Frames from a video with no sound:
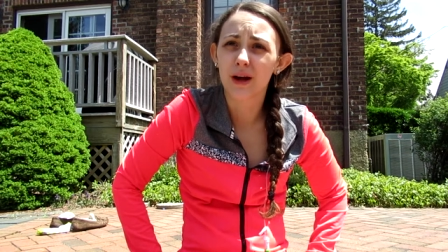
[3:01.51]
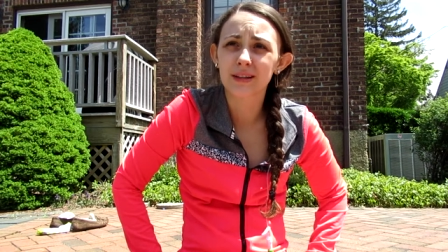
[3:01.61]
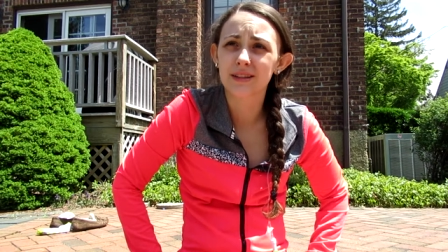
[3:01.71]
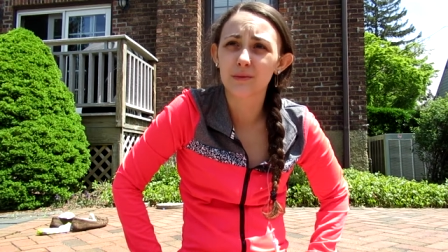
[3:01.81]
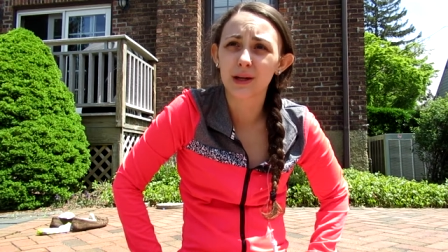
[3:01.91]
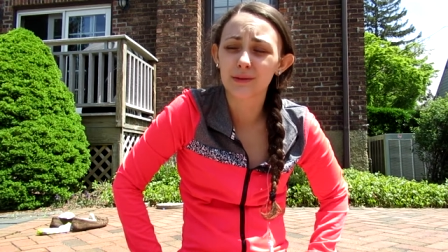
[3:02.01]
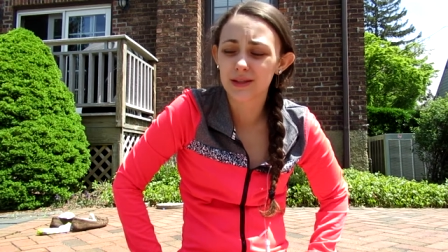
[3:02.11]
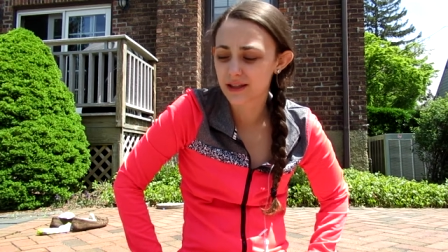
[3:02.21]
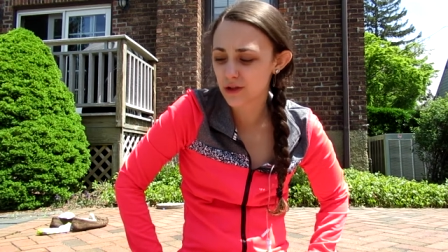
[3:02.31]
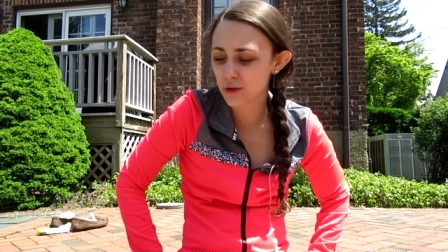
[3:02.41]
or I did when I
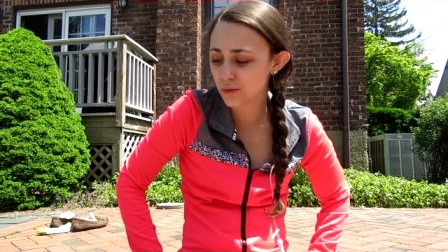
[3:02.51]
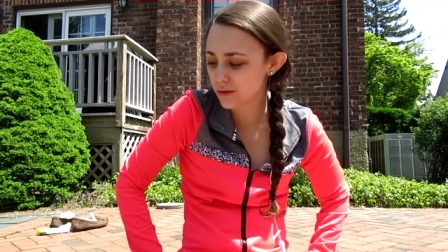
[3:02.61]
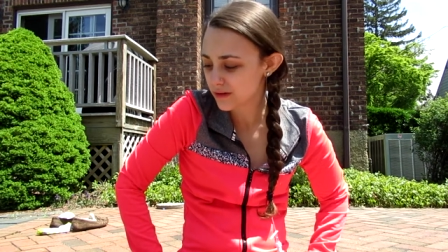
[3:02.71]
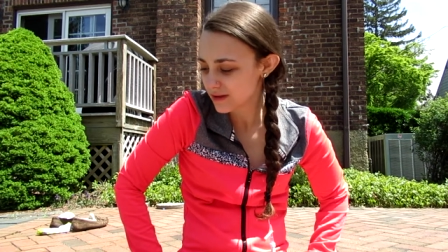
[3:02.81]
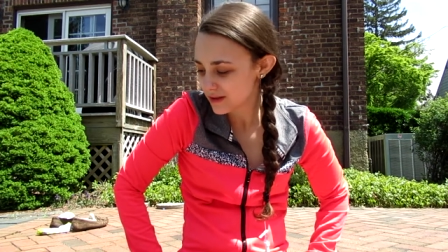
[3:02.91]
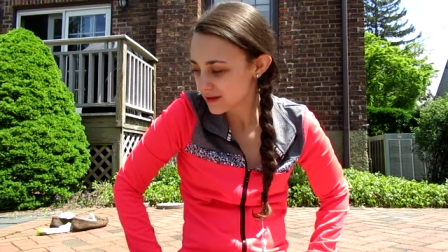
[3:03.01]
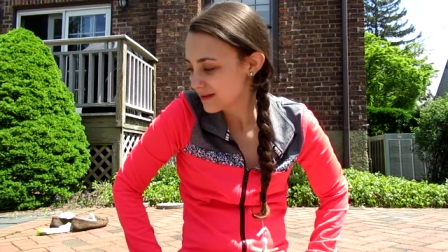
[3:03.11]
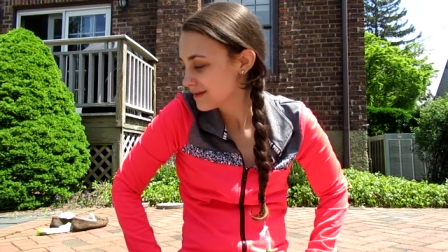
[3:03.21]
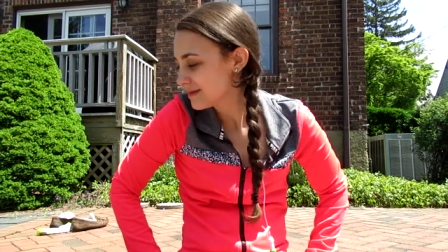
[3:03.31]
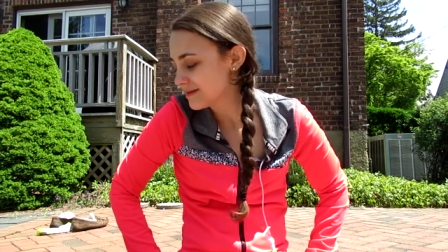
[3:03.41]
was like 2.
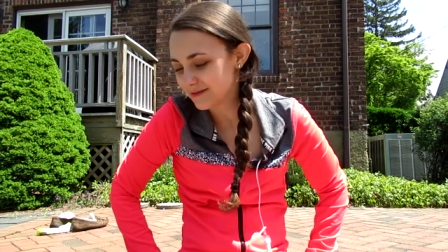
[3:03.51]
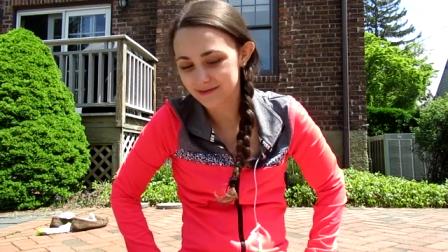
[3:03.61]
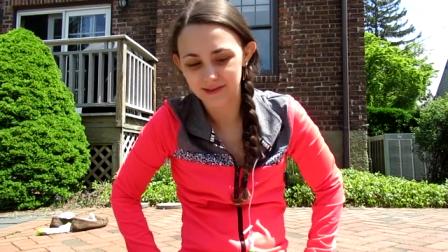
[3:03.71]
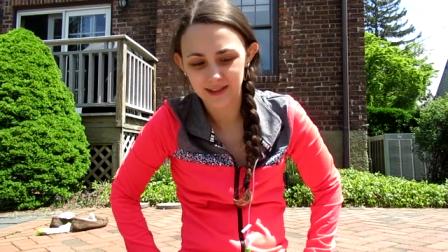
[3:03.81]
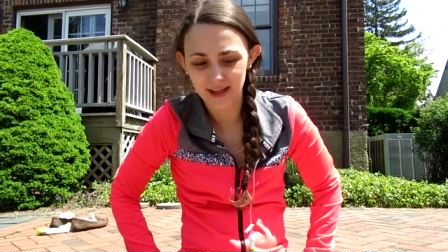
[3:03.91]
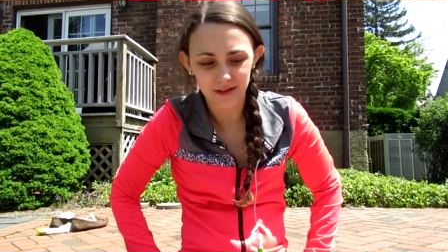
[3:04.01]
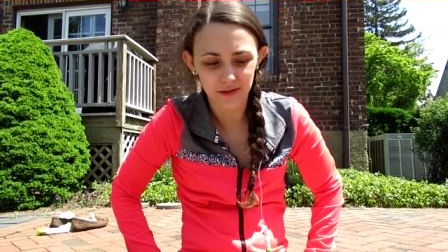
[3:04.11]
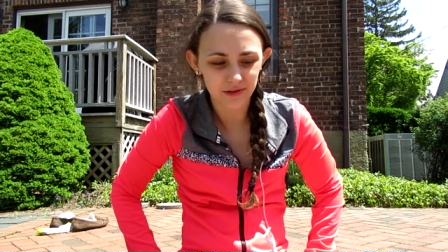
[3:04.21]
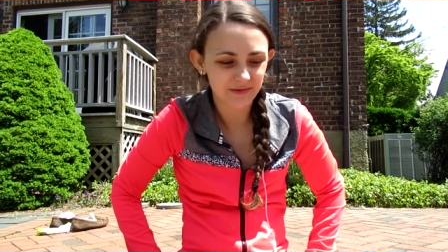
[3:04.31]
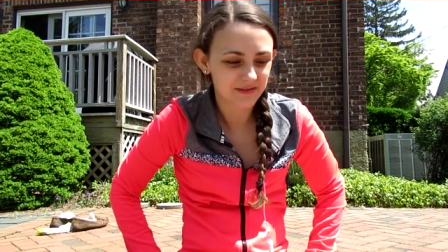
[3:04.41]
I
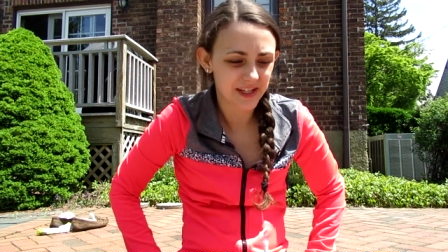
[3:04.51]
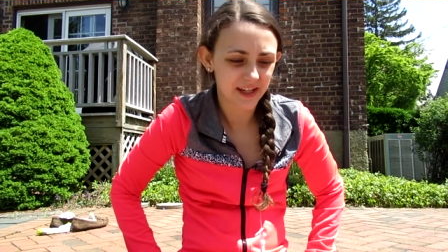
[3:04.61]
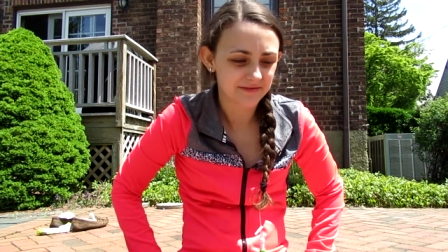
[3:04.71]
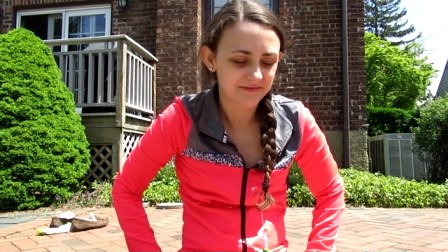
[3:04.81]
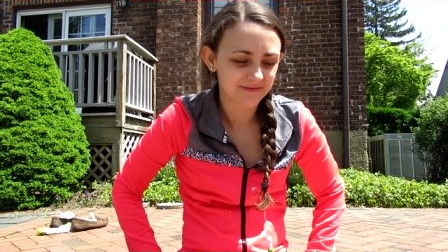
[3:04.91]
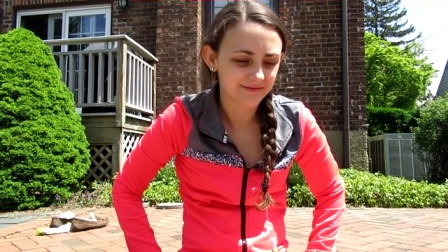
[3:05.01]
don't know. Yeah.